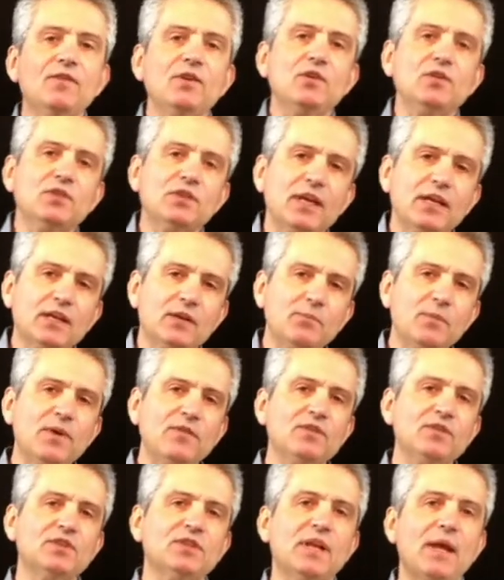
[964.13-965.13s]
you take a bit of
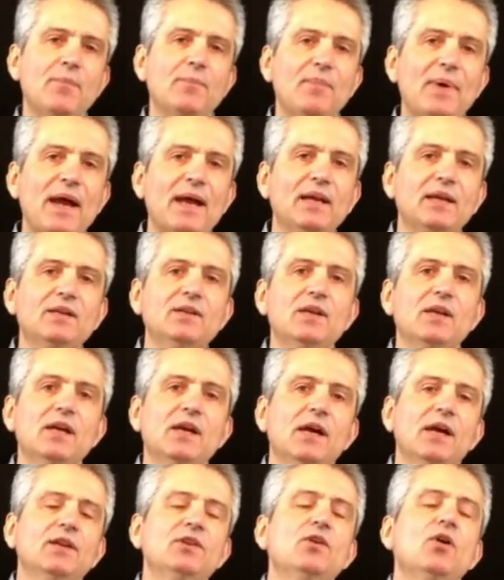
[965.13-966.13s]
a step back and
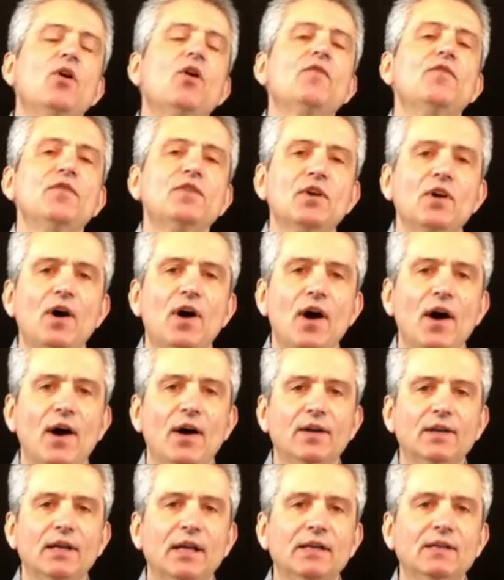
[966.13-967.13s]
you offer your
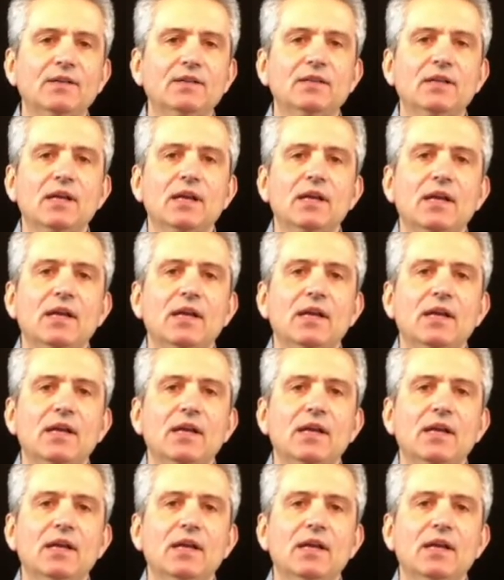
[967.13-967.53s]
heart and